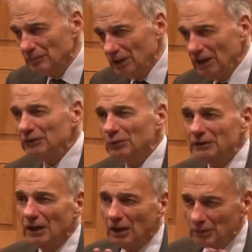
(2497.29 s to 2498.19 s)
And that's what
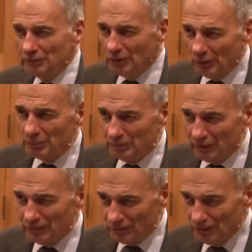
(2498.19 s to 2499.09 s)
that Harvard law
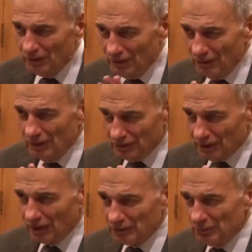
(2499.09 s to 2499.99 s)
professor
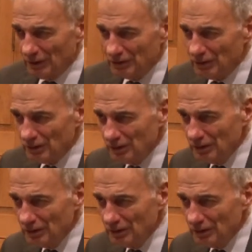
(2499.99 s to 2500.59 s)
documented.